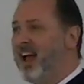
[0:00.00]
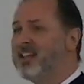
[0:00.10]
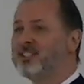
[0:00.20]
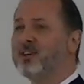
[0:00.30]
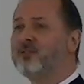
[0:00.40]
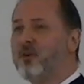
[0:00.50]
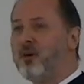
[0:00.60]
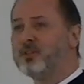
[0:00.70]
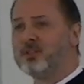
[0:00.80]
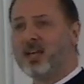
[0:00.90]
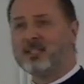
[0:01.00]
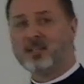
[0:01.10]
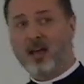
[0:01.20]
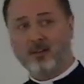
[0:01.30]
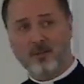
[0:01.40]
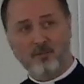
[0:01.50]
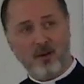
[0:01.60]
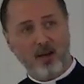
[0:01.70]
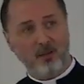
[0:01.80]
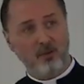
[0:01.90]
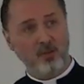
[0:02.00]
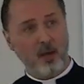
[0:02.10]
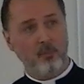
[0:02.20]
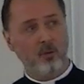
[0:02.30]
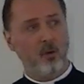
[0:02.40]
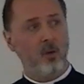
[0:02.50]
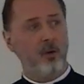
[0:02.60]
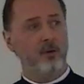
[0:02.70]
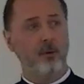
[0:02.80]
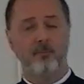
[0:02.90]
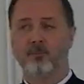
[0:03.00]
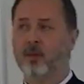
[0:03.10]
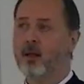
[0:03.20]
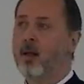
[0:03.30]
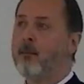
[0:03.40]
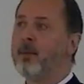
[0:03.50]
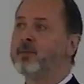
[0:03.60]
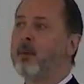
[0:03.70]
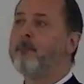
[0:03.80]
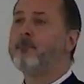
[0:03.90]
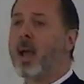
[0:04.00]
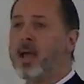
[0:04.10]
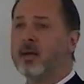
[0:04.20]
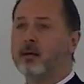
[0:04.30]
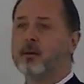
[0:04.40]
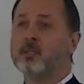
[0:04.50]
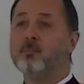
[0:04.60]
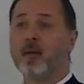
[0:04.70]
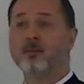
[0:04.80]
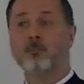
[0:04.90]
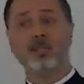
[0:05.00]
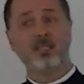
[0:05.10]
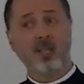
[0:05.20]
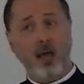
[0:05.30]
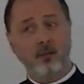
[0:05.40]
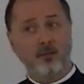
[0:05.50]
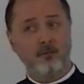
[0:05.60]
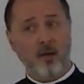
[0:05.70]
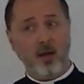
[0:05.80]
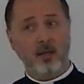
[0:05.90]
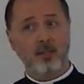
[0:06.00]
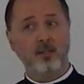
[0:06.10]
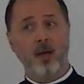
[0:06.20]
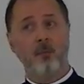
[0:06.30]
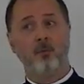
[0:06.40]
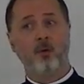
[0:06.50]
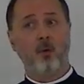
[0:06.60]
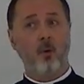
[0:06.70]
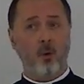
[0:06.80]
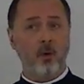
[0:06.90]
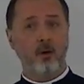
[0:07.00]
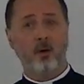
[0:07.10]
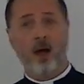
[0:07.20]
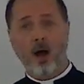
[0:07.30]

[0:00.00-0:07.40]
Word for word: And so, of course, they sanctify their temporal order. But the banker is meant to be sanctifying his temporal order